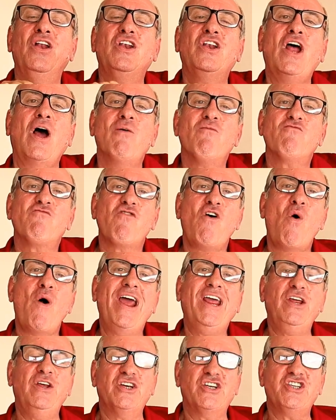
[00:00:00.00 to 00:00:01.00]
don't
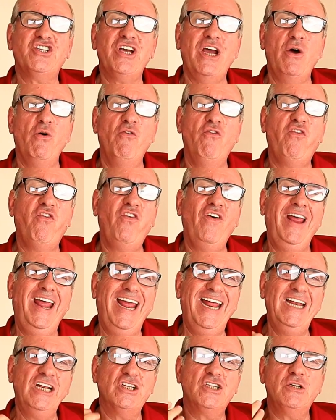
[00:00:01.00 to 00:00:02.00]
write yourself
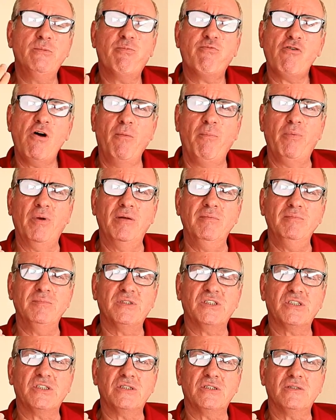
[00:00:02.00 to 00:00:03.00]
into
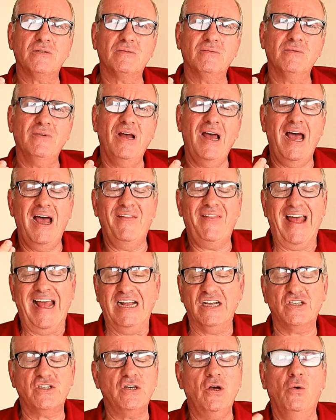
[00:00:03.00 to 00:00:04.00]
problems, uh,
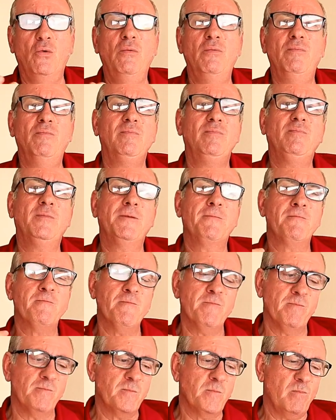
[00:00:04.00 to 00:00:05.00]
that's all.
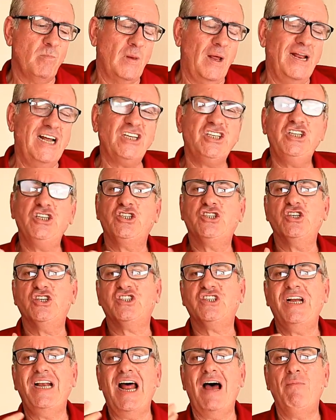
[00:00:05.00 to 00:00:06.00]
This is
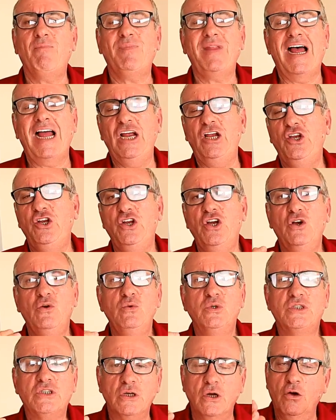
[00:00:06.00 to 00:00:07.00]
just an update
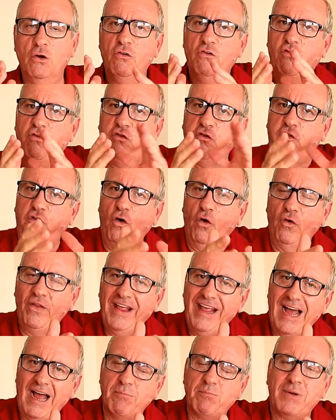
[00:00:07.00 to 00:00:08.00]
news for
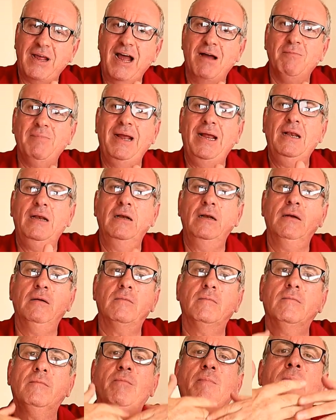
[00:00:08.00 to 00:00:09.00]
the
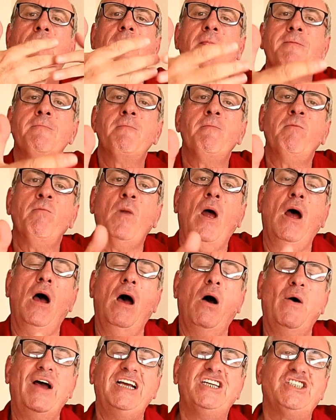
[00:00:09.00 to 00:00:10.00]
upcoming
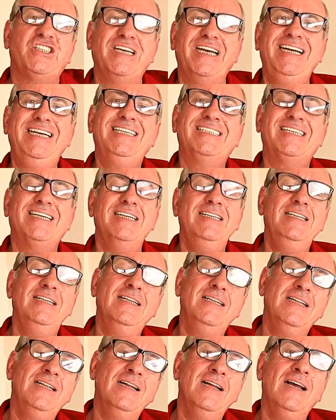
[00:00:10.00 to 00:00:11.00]
high
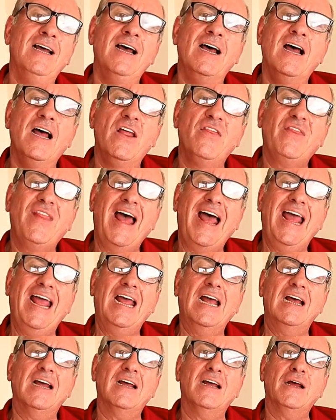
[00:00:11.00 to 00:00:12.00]
season
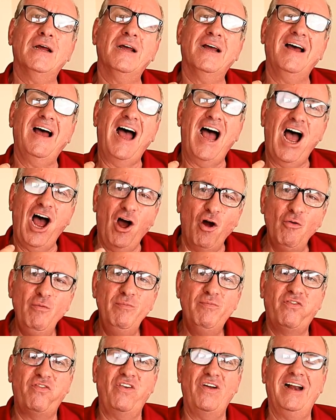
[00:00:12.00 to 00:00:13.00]
that
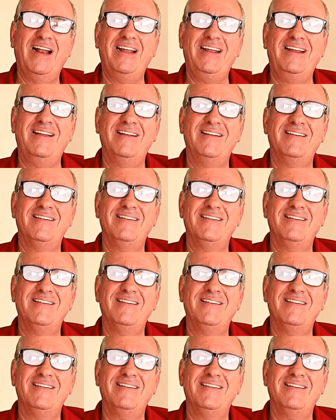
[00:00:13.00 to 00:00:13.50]
hopefully,